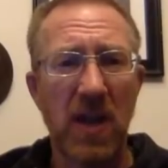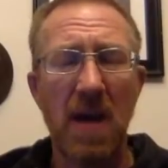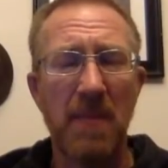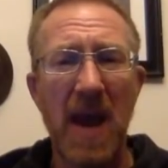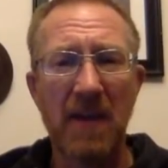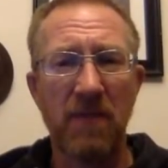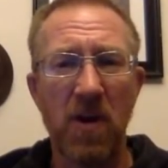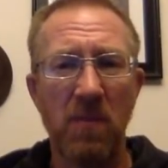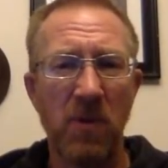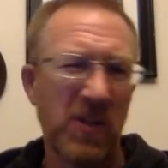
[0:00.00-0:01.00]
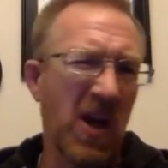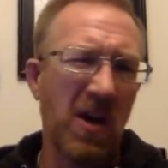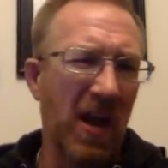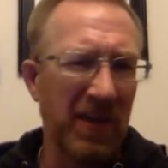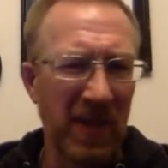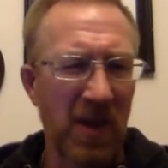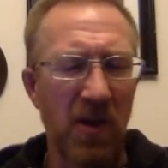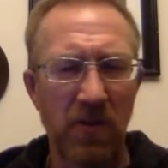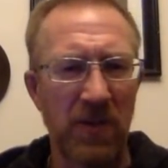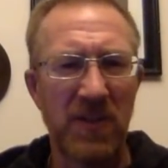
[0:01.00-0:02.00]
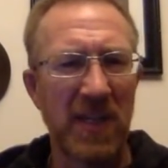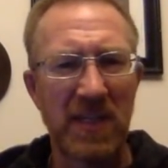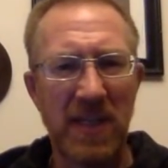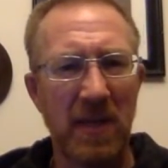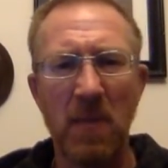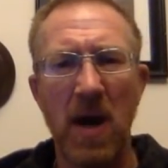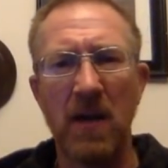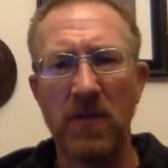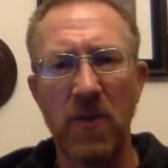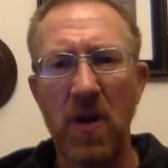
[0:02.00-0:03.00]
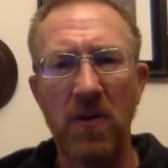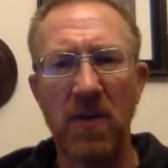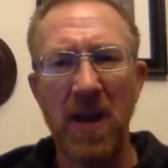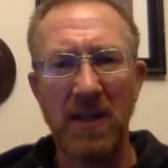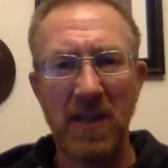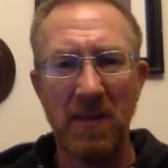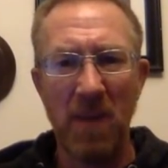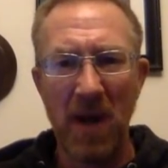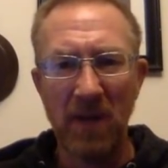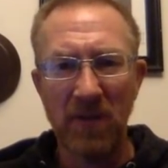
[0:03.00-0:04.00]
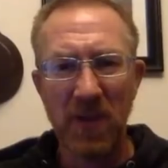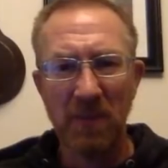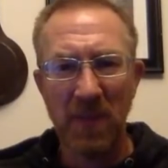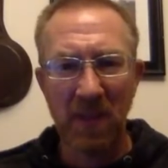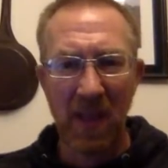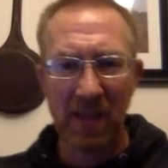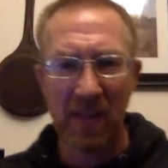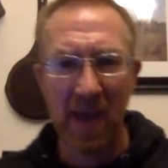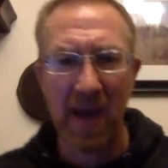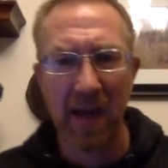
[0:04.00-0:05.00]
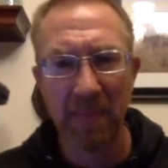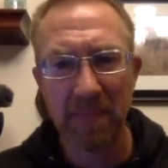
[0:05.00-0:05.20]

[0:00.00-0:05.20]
got back from was, I think, 116 miles or 119 miles, something like that.